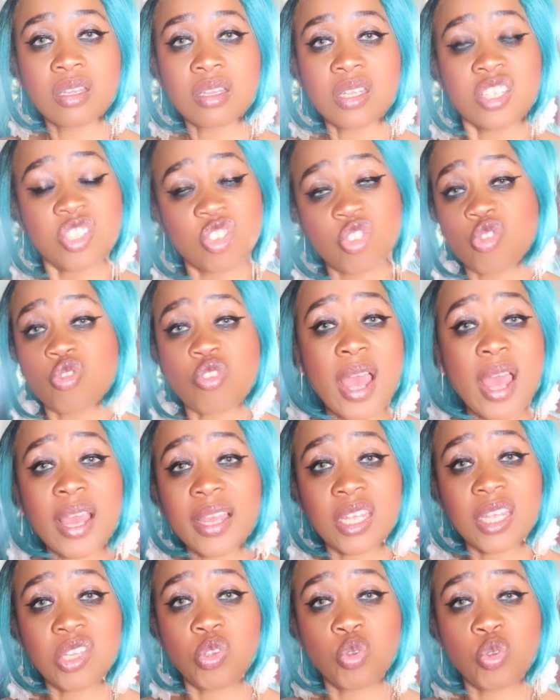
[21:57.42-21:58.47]
Is
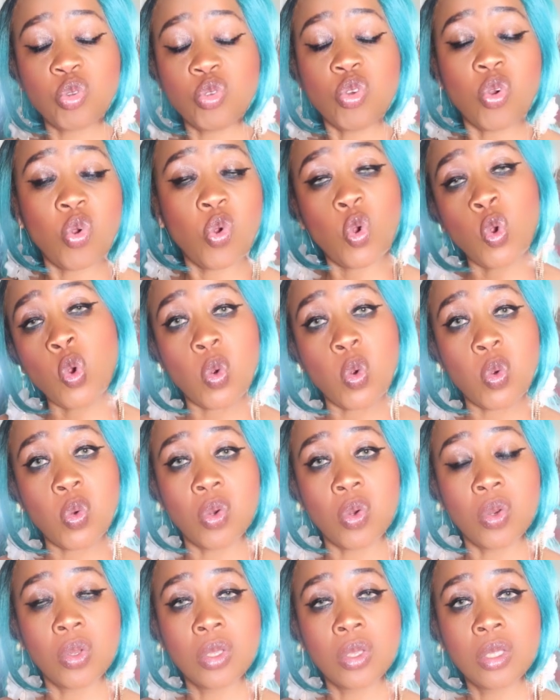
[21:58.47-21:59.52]
dragging you to the
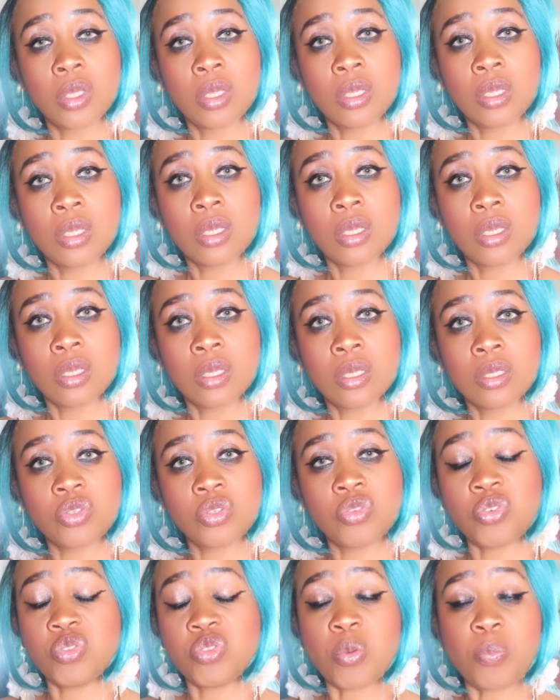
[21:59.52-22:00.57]
hole,
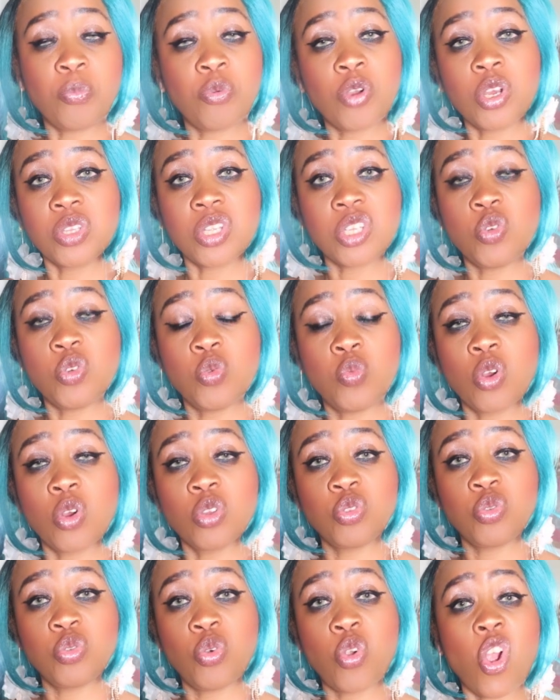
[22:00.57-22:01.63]
to the point that you
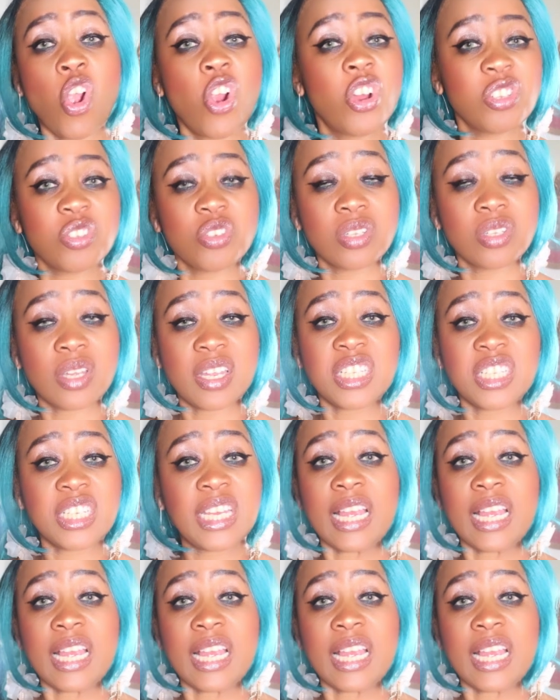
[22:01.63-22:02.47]
want to hurt and